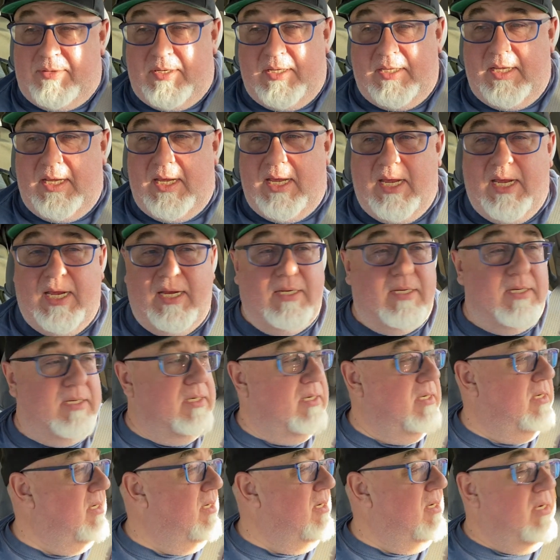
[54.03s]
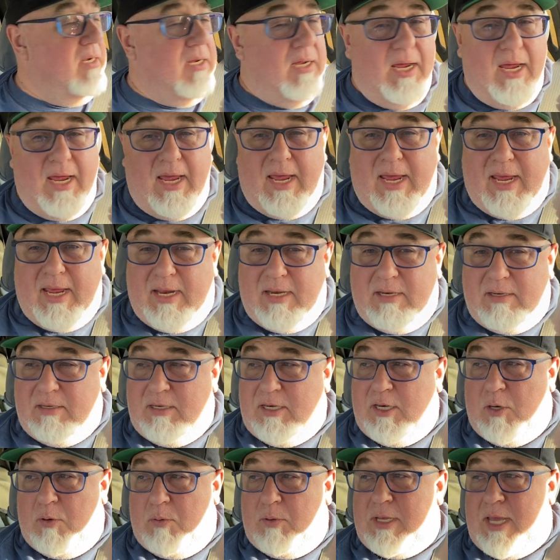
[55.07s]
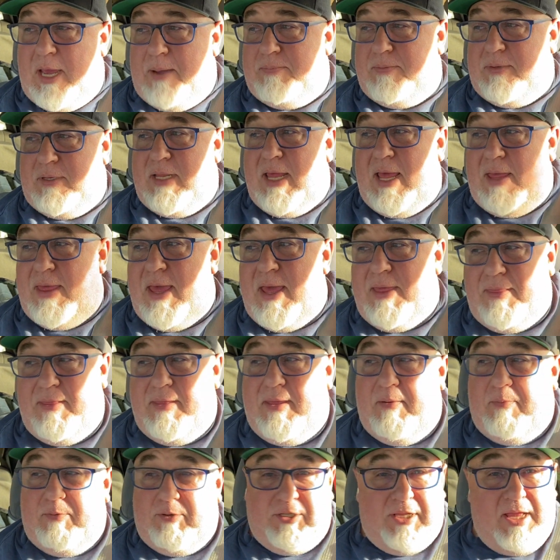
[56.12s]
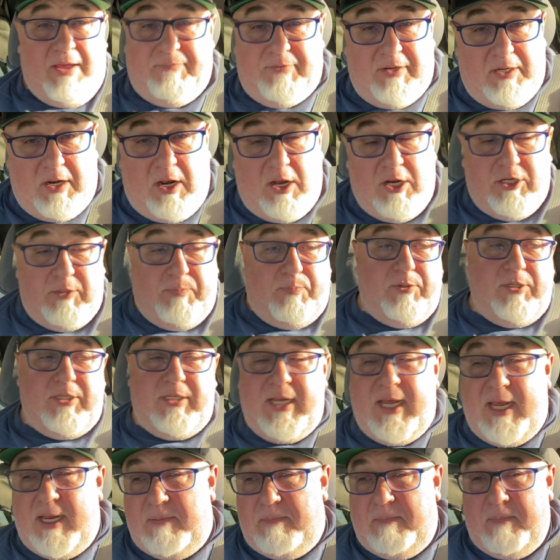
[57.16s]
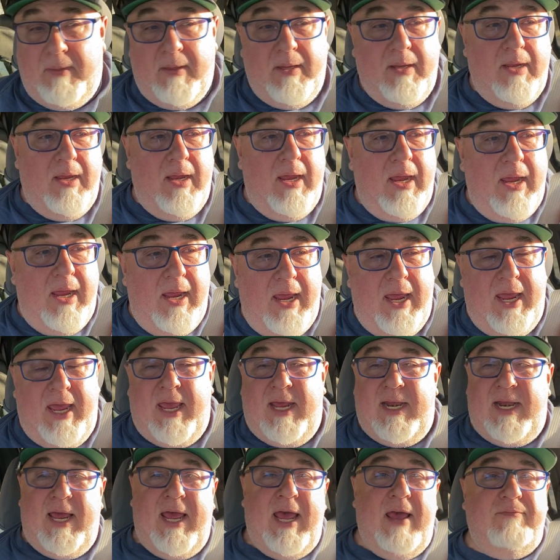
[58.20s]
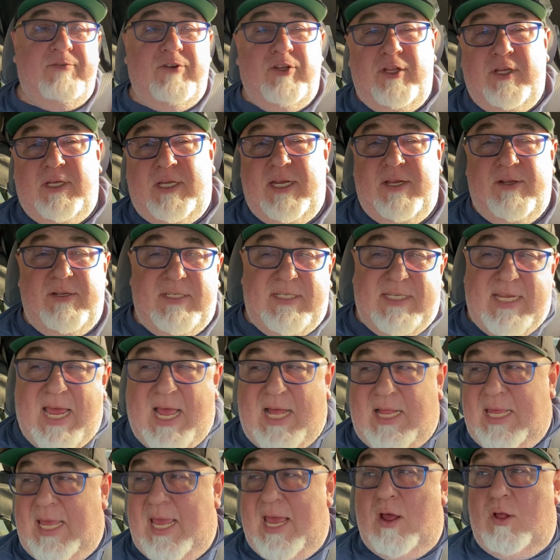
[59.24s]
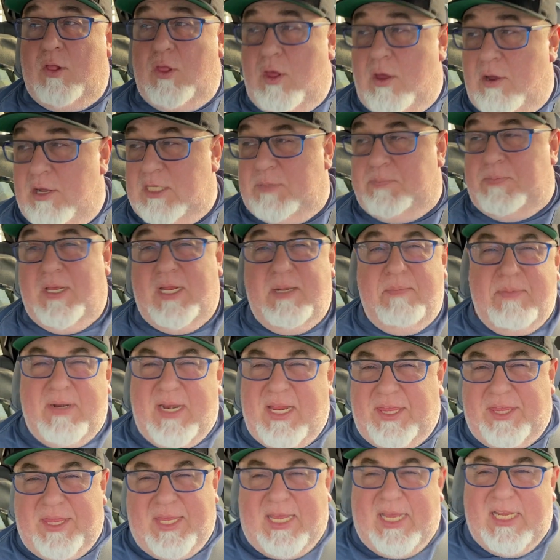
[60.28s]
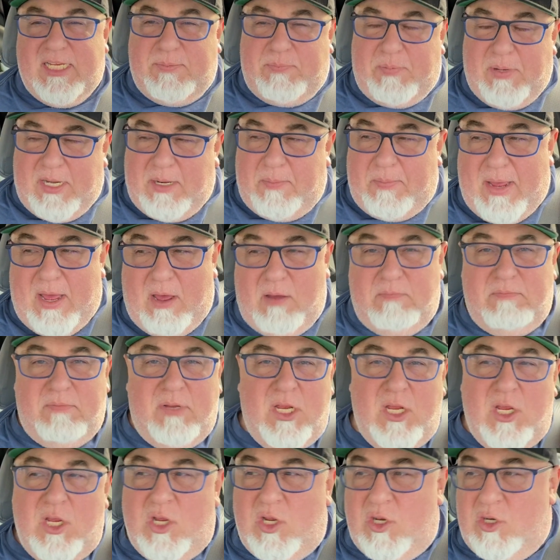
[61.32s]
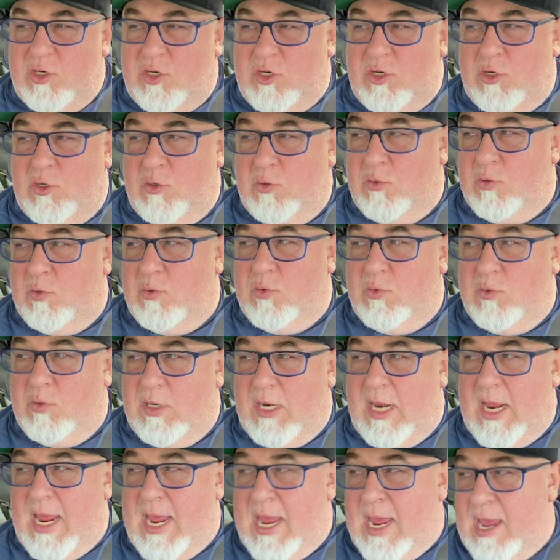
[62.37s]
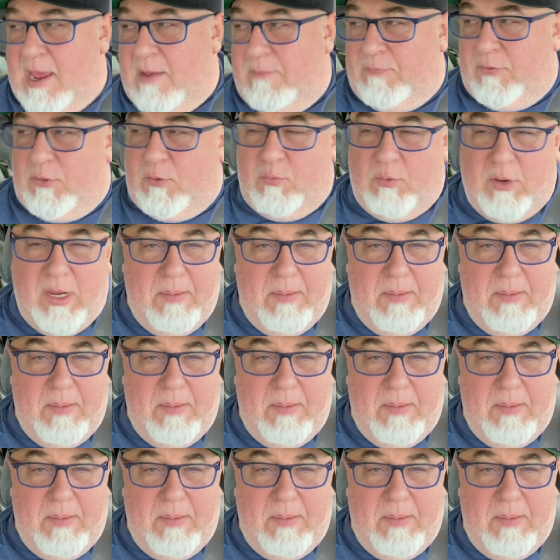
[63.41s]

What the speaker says: in the heat and, you know, kept that they were left at 100%. And I have to look at exactly how long it's been, but I think it's been about 2.5, 3